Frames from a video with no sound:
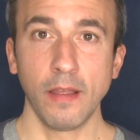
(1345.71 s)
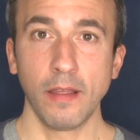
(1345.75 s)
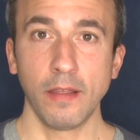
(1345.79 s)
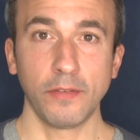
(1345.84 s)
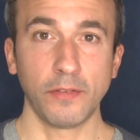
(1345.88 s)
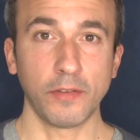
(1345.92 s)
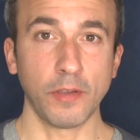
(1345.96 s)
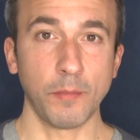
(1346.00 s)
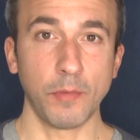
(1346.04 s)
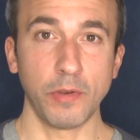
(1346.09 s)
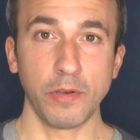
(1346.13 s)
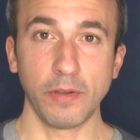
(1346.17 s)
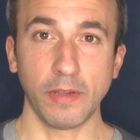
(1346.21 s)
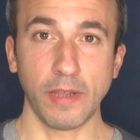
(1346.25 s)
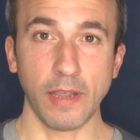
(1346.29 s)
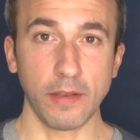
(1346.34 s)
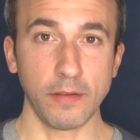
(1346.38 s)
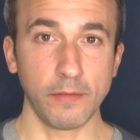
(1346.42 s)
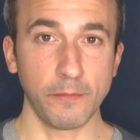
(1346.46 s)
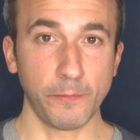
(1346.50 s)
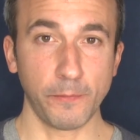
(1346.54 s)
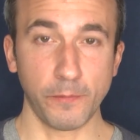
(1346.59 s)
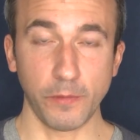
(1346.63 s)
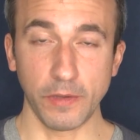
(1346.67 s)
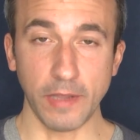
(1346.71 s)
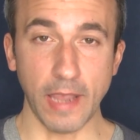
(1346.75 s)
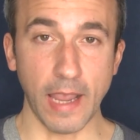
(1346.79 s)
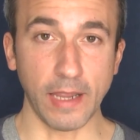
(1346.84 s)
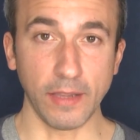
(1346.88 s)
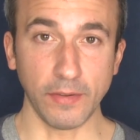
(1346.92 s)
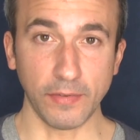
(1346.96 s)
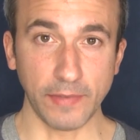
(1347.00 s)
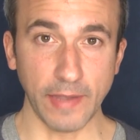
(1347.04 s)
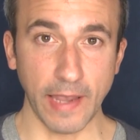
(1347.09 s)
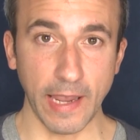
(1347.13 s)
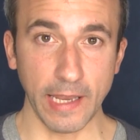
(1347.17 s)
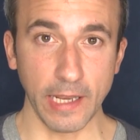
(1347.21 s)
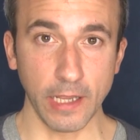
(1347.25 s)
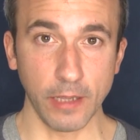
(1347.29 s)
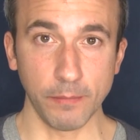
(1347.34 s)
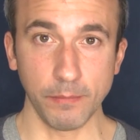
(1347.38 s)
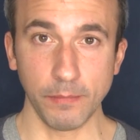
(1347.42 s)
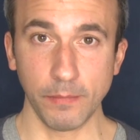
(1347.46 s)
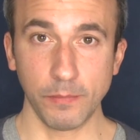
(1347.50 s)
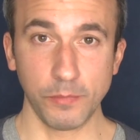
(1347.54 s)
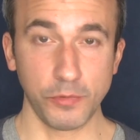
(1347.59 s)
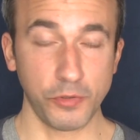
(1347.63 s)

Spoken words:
Someone, again, for Yankee Stadium,